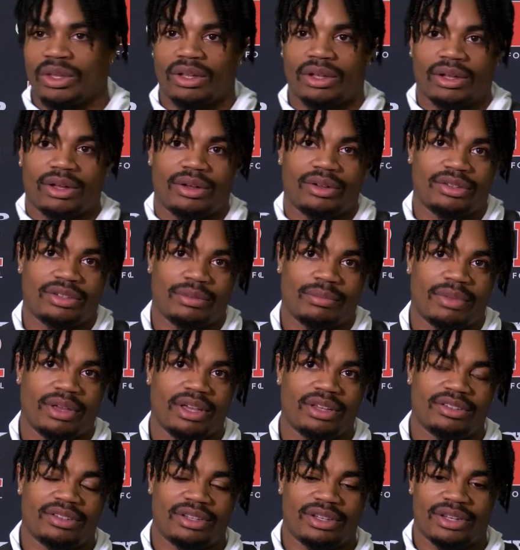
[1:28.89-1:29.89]
Oh, it's
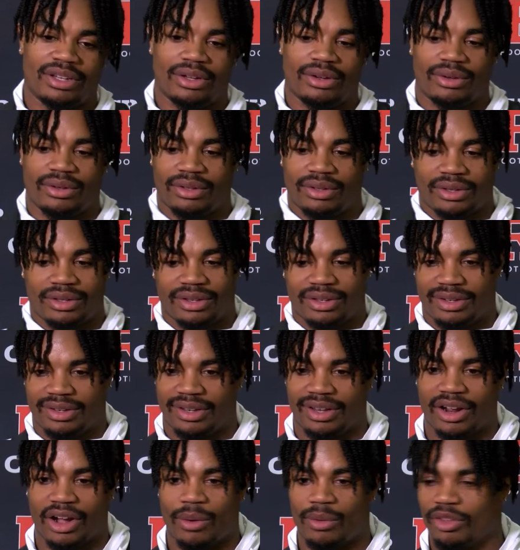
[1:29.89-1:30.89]
amazing, you know.
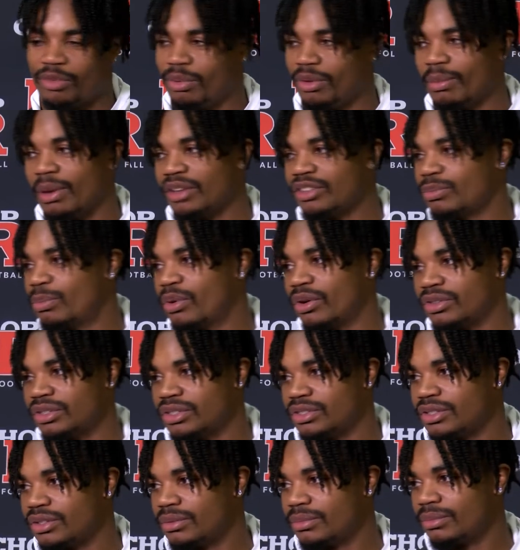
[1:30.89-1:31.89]
They've always been my support
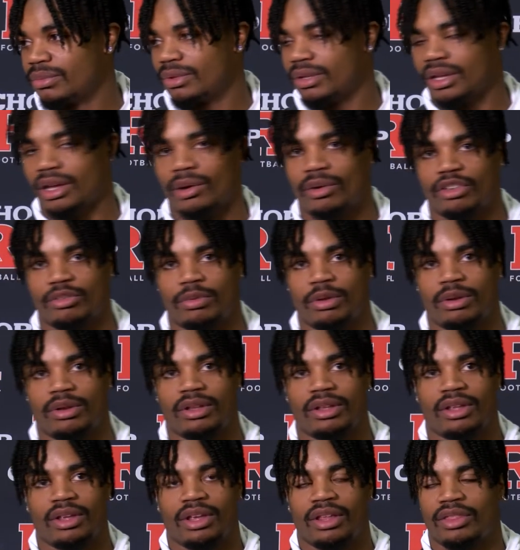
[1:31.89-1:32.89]
system. They've always been
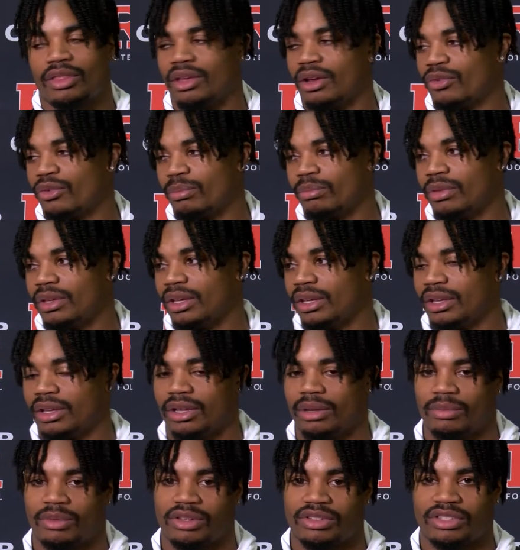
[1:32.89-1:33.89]
there for me,
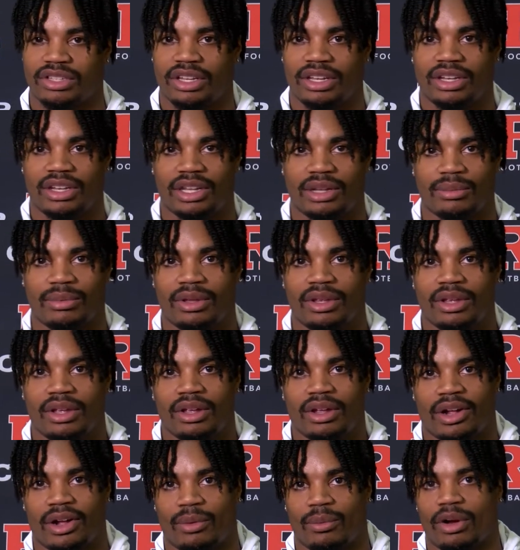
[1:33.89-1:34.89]
and just seeing them
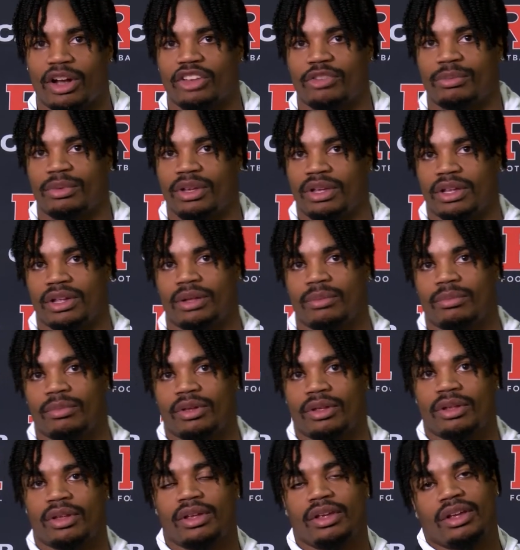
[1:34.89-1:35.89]
watch me
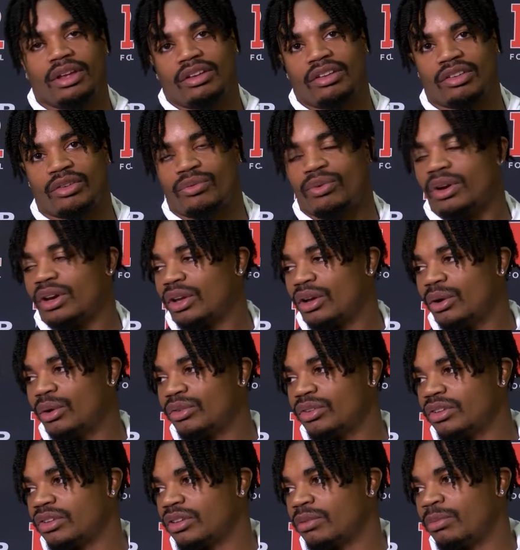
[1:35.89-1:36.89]
just in front of the
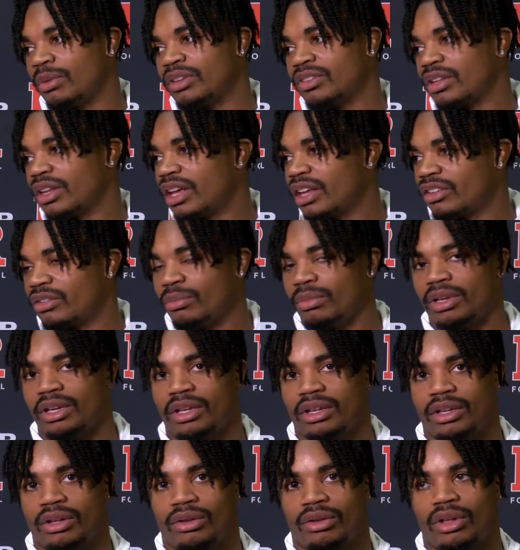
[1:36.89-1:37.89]
coaches, it means a lot to me.
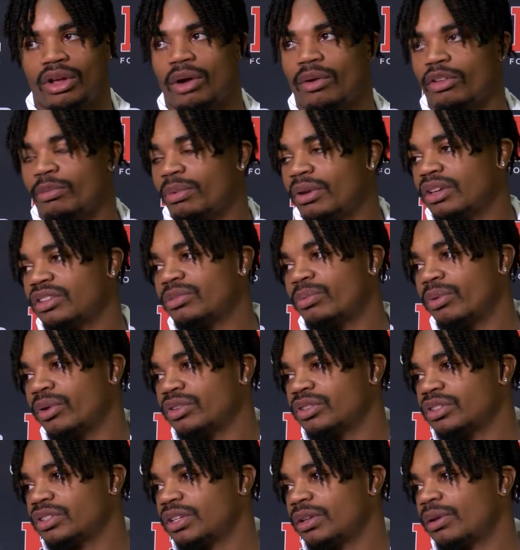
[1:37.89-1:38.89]
You know, they've always been that support
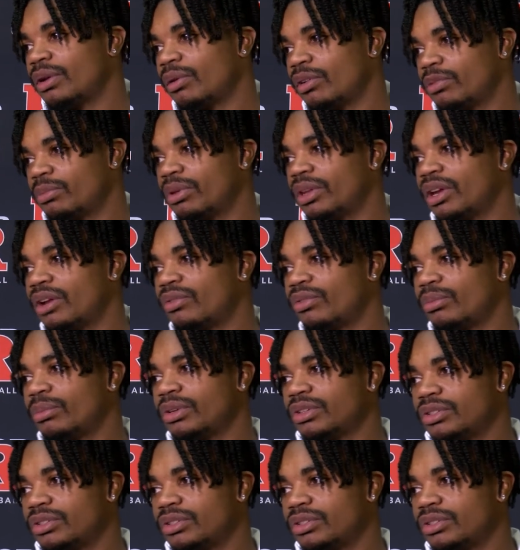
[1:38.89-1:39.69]
system. They've always been there for me.